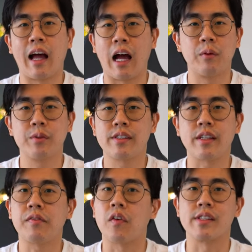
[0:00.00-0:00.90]
I wouldn't
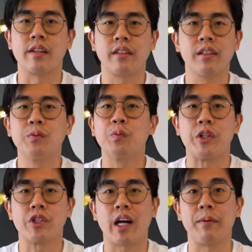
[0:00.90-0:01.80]
say for certain
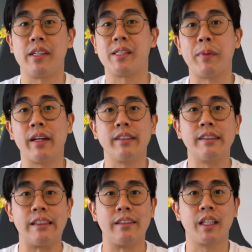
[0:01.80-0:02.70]
which type is
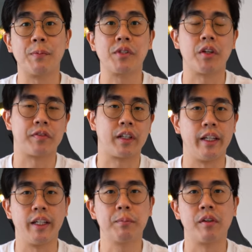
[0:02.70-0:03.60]
better in terms of
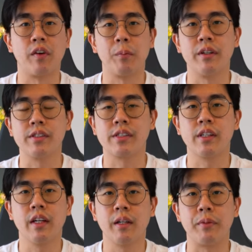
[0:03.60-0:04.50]
cleaning
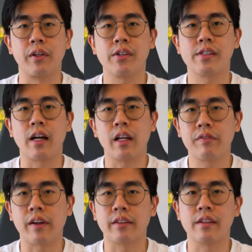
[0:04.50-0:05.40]
performance because other
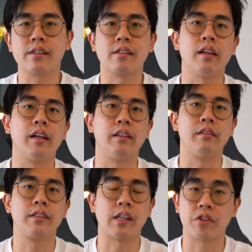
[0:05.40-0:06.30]
factors
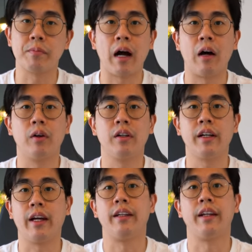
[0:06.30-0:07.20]
like suction
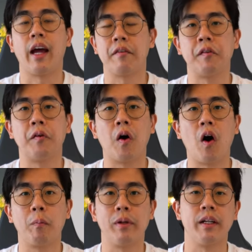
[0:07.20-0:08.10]
power and airflow
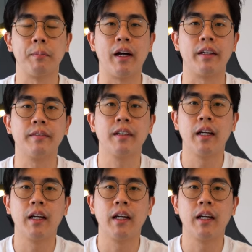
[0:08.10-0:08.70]
all play a part.